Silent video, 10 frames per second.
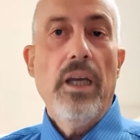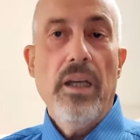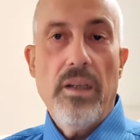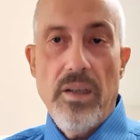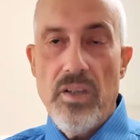
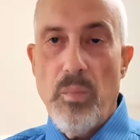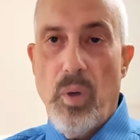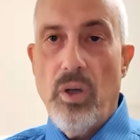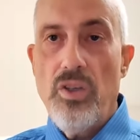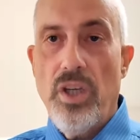It is a
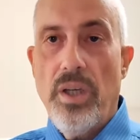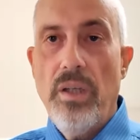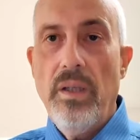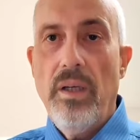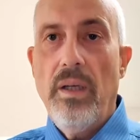
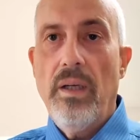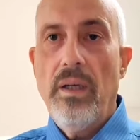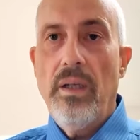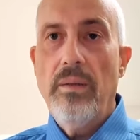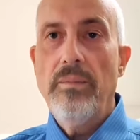blockchain
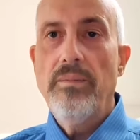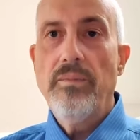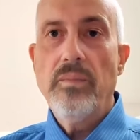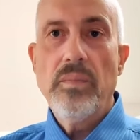um,